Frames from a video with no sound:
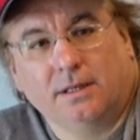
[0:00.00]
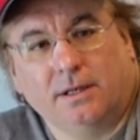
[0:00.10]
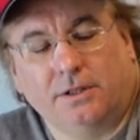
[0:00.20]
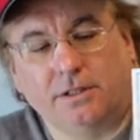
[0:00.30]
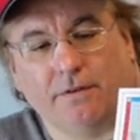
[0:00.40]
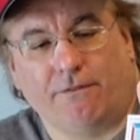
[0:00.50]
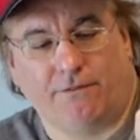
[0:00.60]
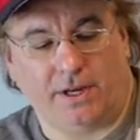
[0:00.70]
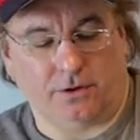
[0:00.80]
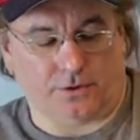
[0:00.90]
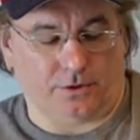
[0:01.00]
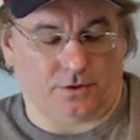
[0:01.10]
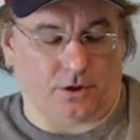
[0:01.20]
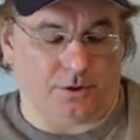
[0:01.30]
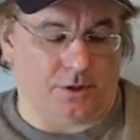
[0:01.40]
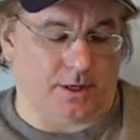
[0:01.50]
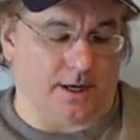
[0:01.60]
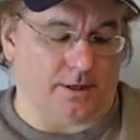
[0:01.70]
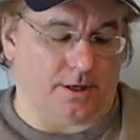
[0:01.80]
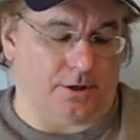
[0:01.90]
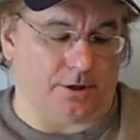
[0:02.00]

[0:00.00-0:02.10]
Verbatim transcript: because he's a fielder. So you got you know